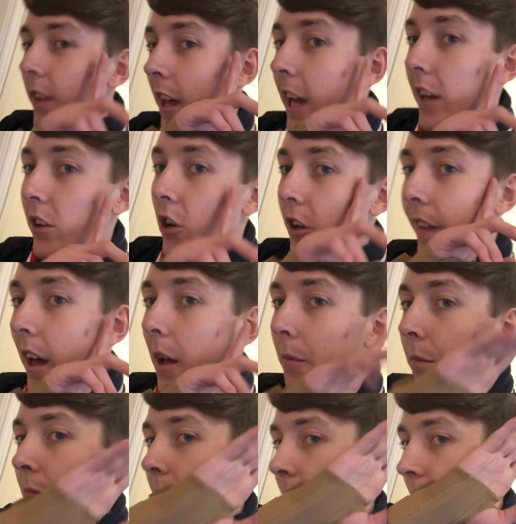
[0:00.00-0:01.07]
Ignore that.
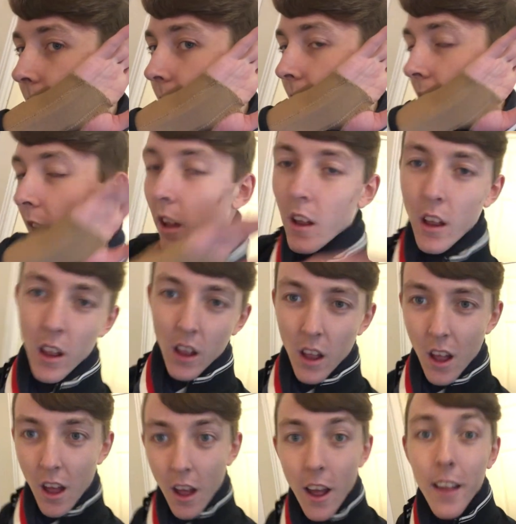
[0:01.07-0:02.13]

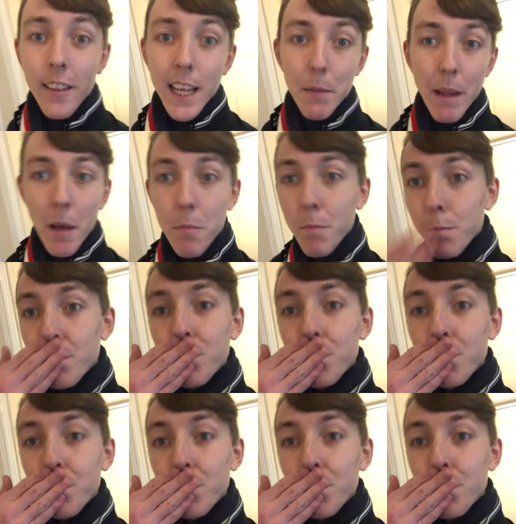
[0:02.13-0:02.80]
See you in a bit.